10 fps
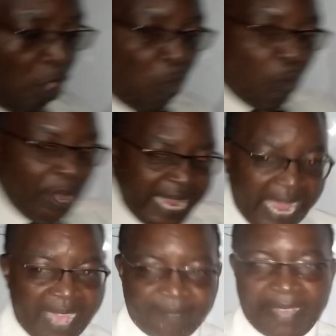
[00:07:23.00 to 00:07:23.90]
we
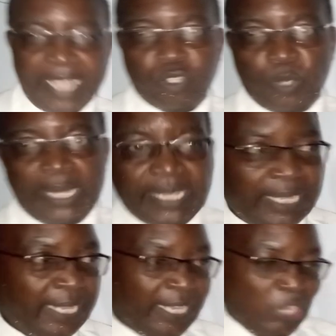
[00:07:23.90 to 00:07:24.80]
have actually
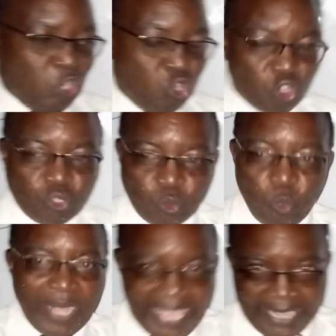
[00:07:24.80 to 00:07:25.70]
not
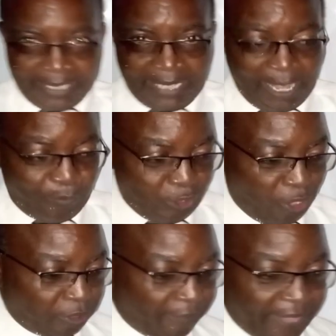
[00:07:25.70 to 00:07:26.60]
2 layers, like we
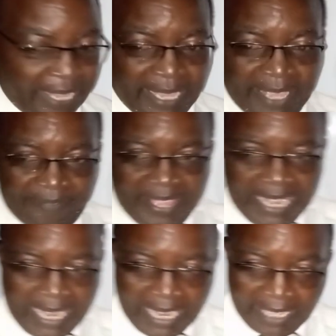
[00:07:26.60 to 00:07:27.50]
talked of the
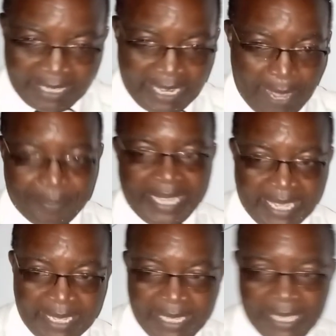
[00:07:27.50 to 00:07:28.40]
laminar